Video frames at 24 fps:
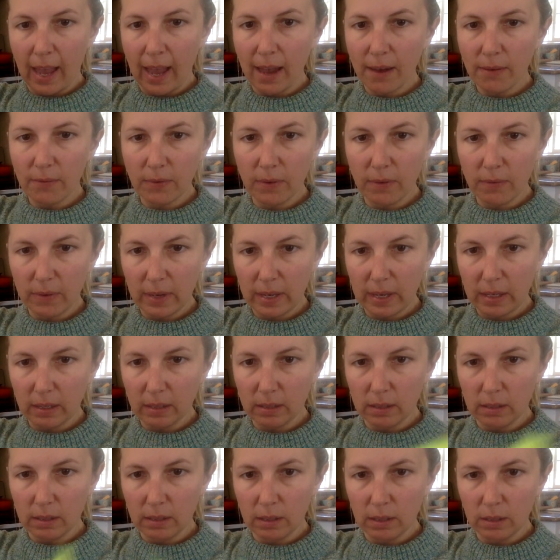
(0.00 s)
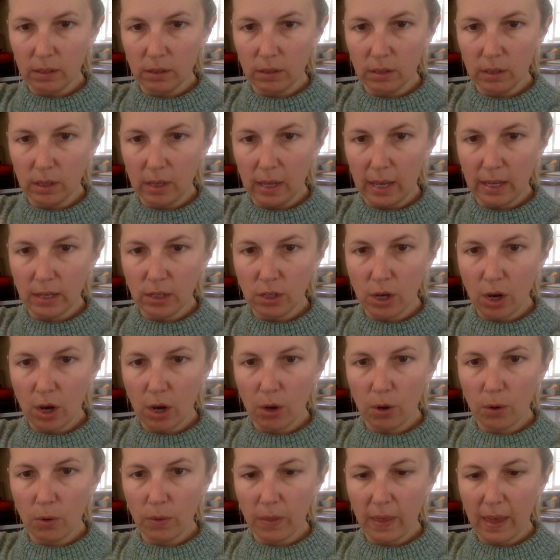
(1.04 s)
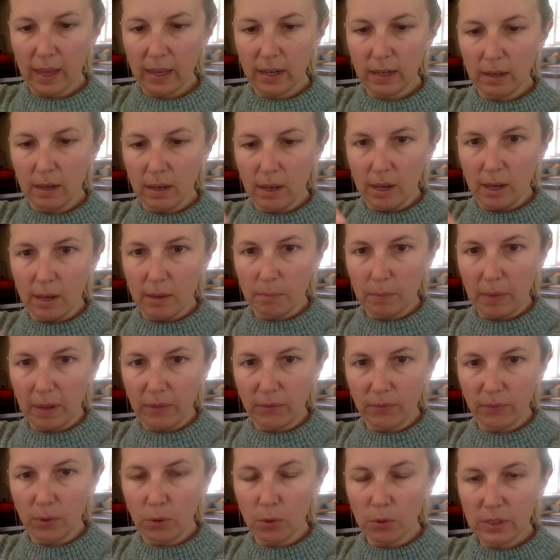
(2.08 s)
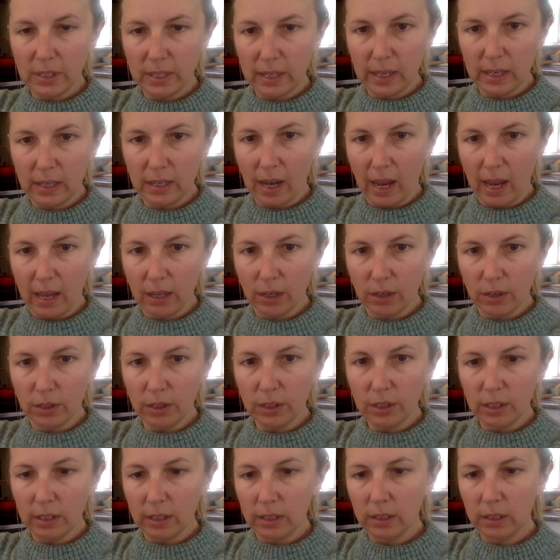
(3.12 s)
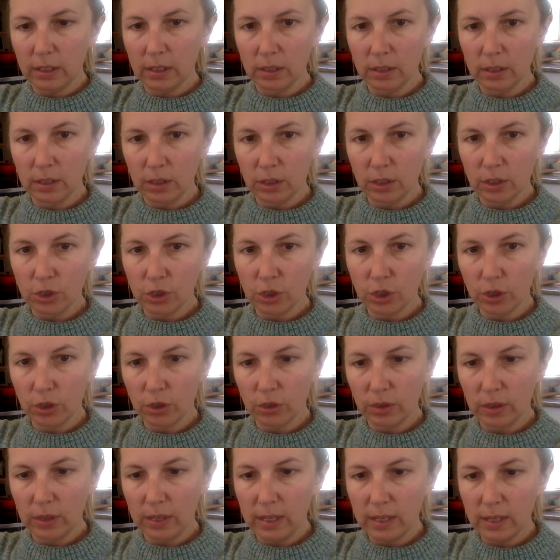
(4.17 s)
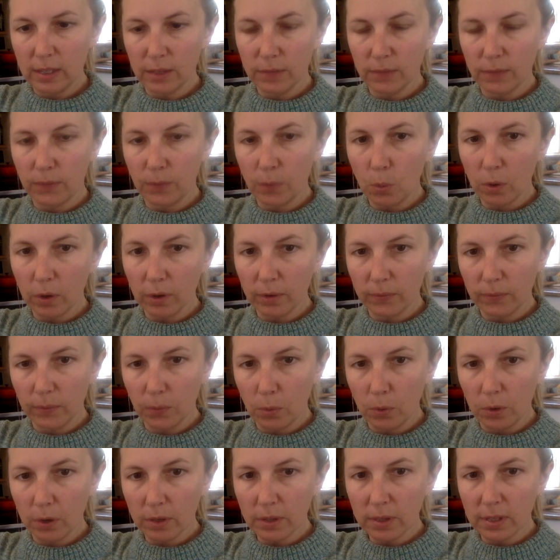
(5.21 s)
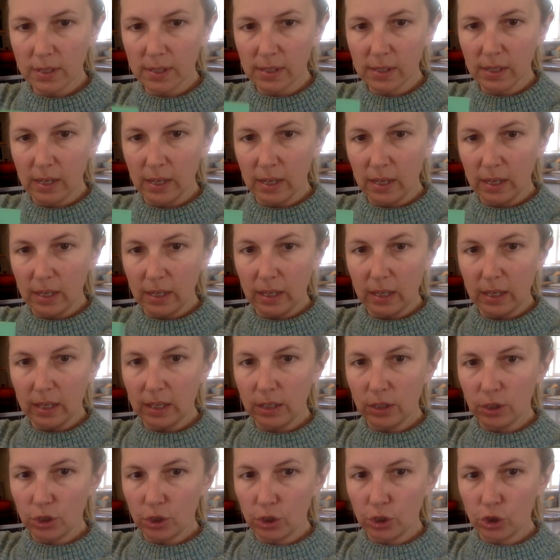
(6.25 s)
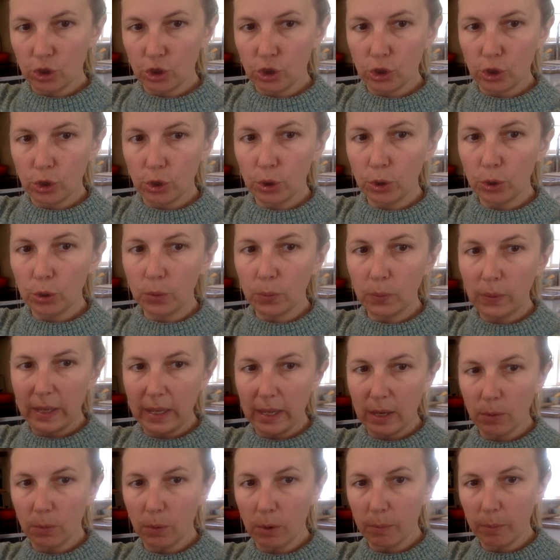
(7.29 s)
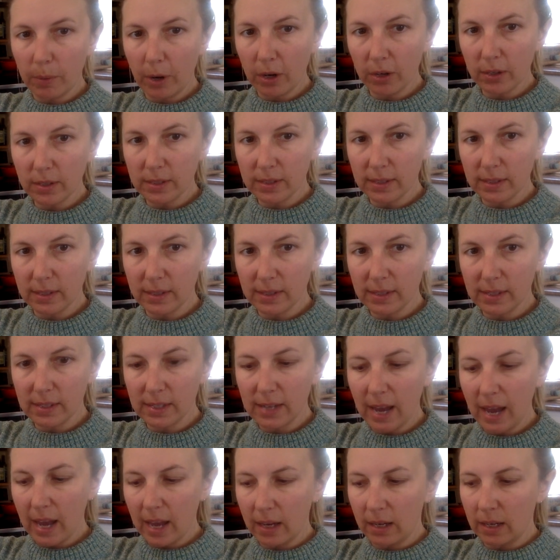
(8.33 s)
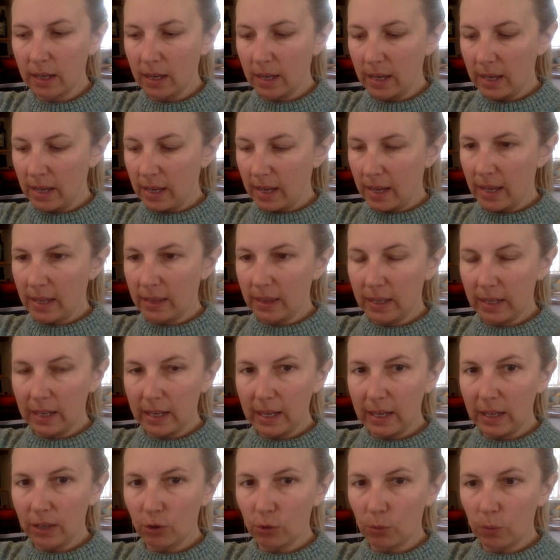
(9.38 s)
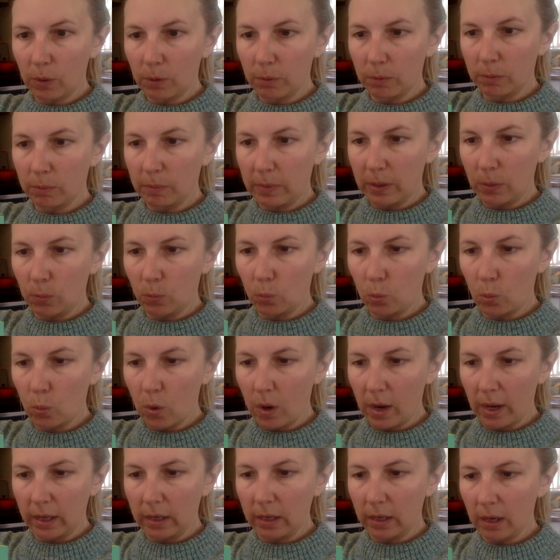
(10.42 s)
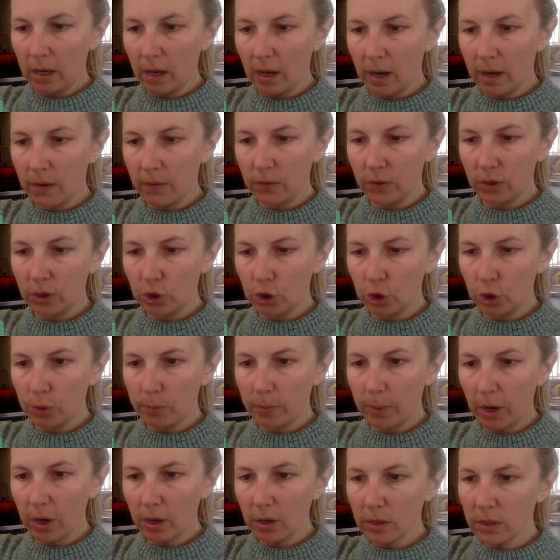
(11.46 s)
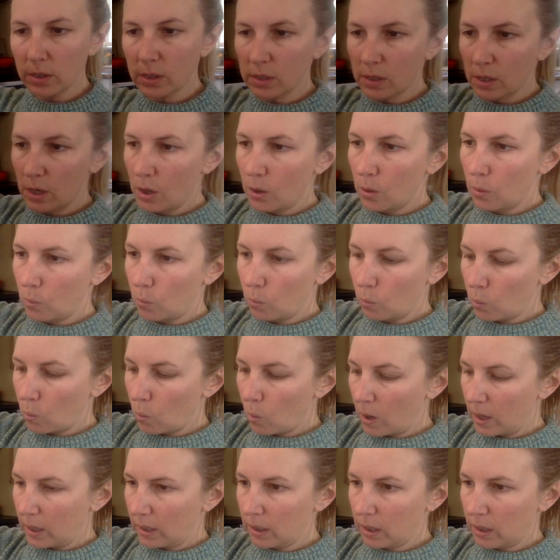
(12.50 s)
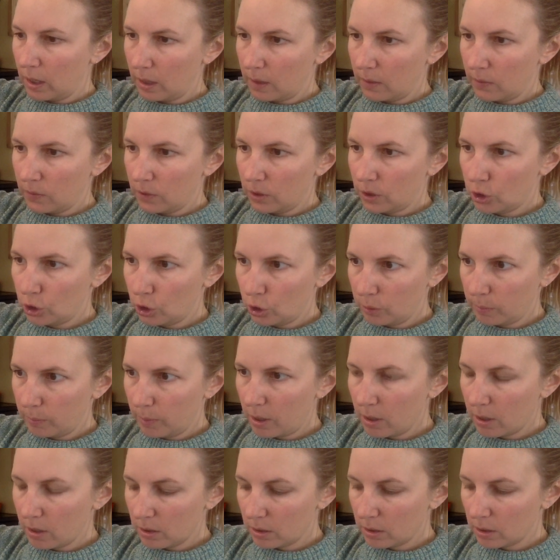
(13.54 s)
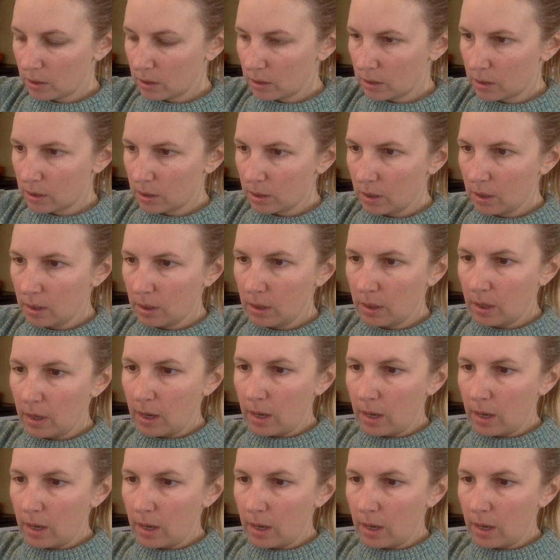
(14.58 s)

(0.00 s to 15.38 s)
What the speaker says: half of it and know that by folding it, I could turn these 4/4 into 2 equal parts instead. And then each one would be 1 of the 2 parts, 1 of the 2 parts.